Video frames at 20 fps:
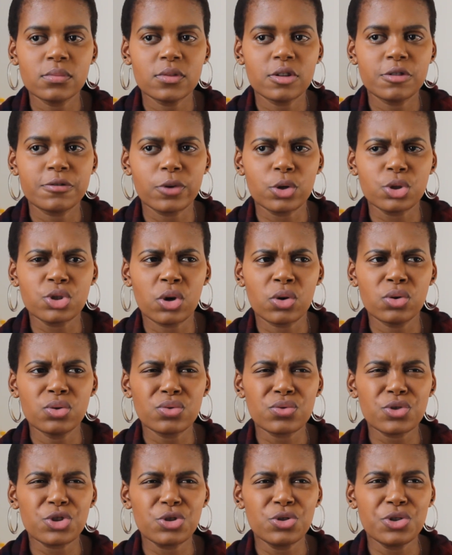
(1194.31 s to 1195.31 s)

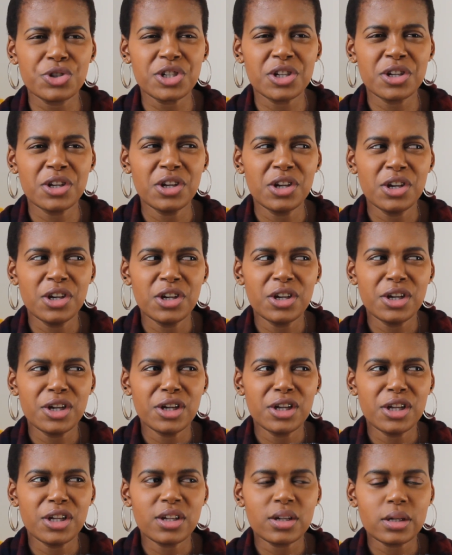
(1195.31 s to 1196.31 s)
photo shoot.
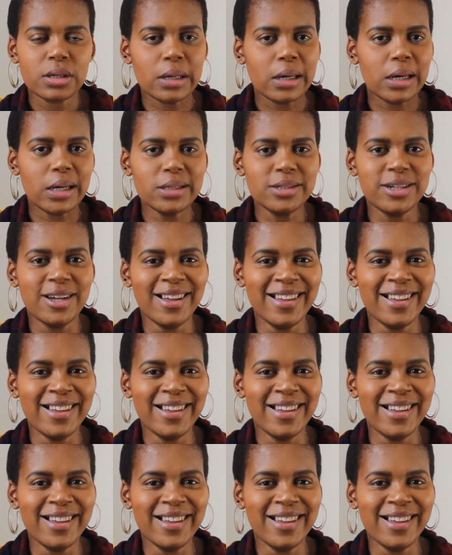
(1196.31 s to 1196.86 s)
Yeah.